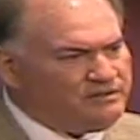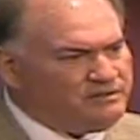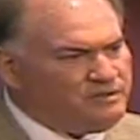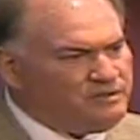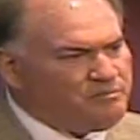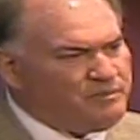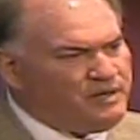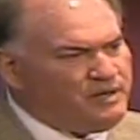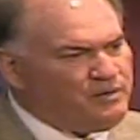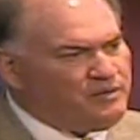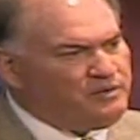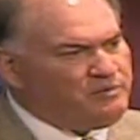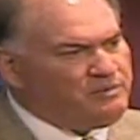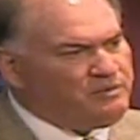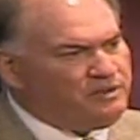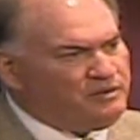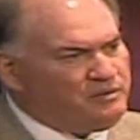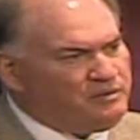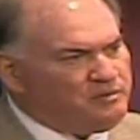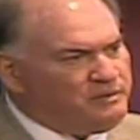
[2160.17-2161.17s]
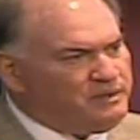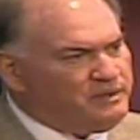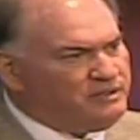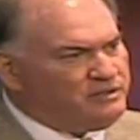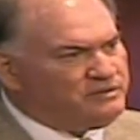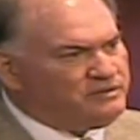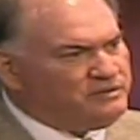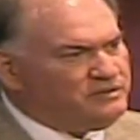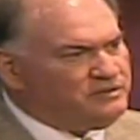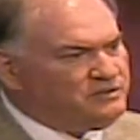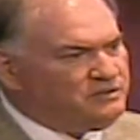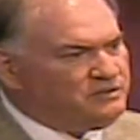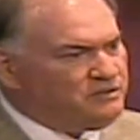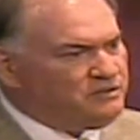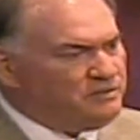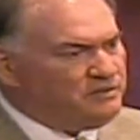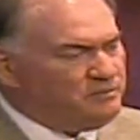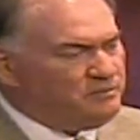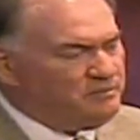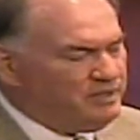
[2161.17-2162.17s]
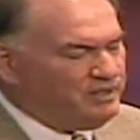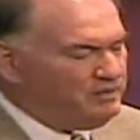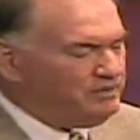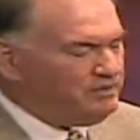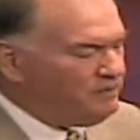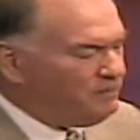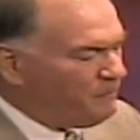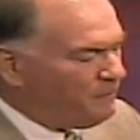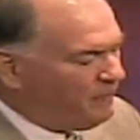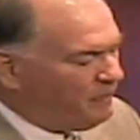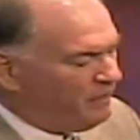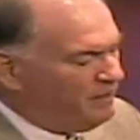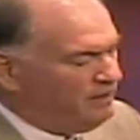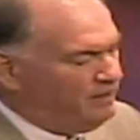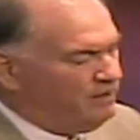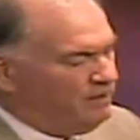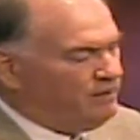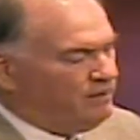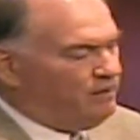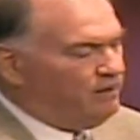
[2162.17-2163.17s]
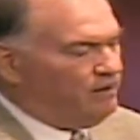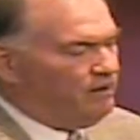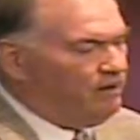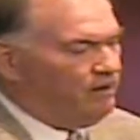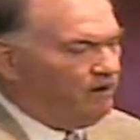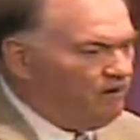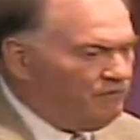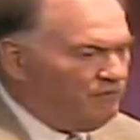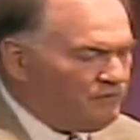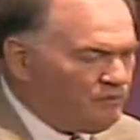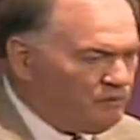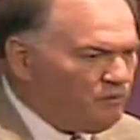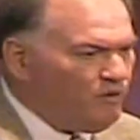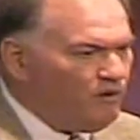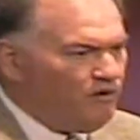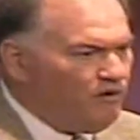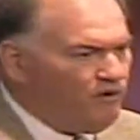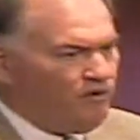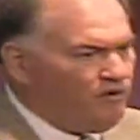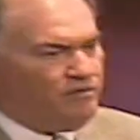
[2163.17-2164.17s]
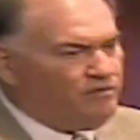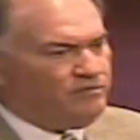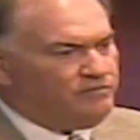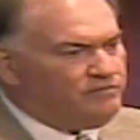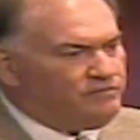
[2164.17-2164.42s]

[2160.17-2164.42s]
so bear with me a little bit because this is a little bit off the wall.